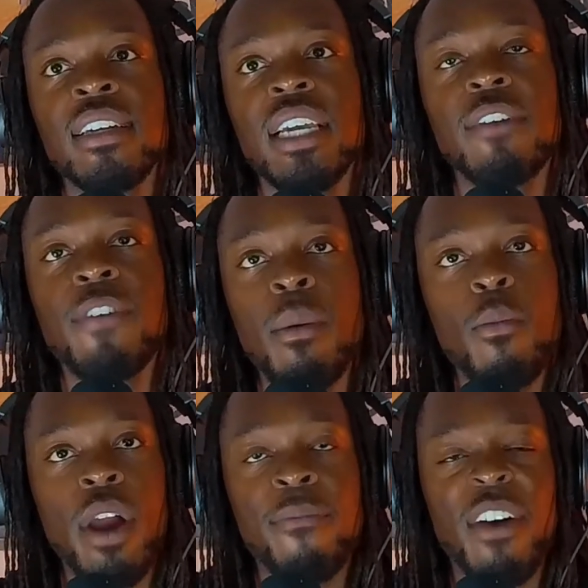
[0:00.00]
If I'm
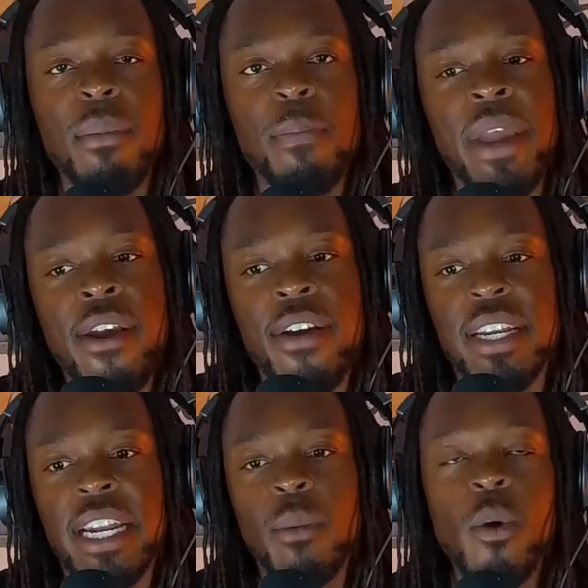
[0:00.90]
a parent
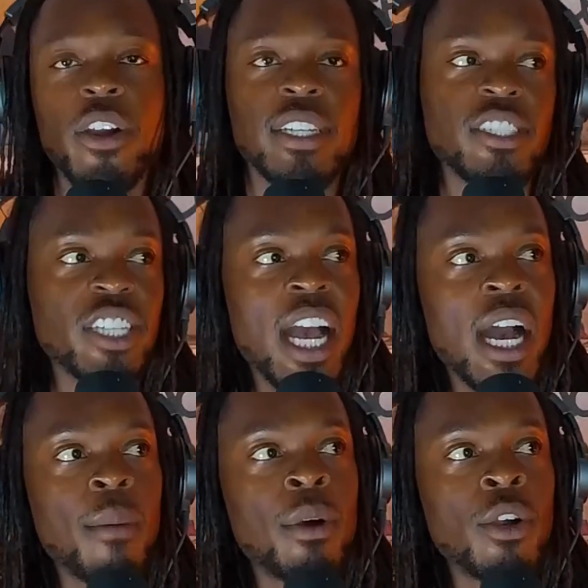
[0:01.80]
and I'm working a
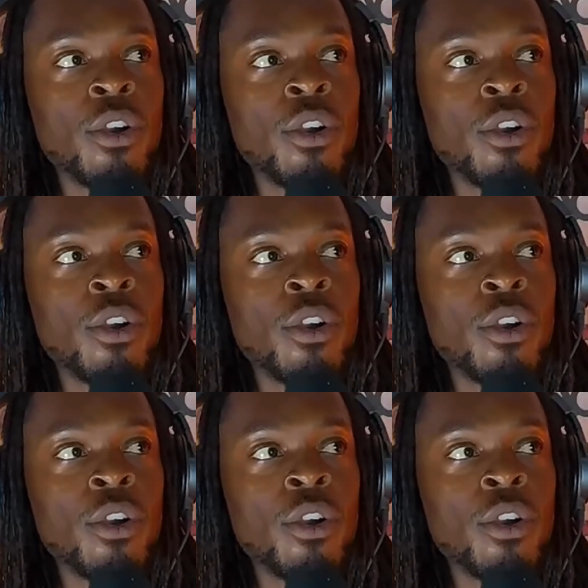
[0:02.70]
job